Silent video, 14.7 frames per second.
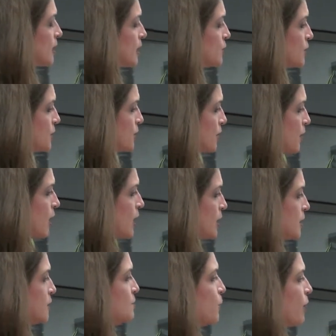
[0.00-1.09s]
actually their
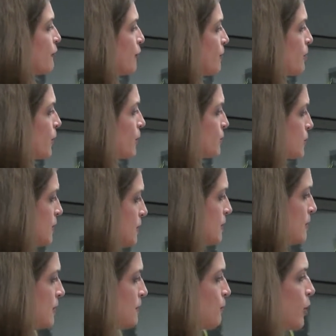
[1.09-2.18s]
highest profit margin
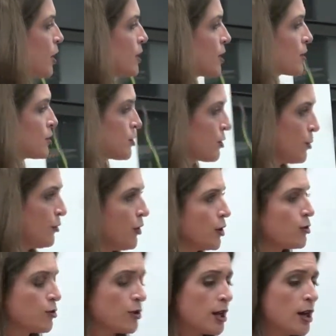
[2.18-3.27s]
product moving
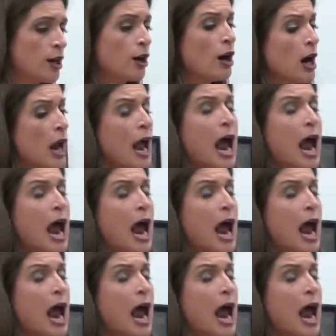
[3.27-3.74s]
through there.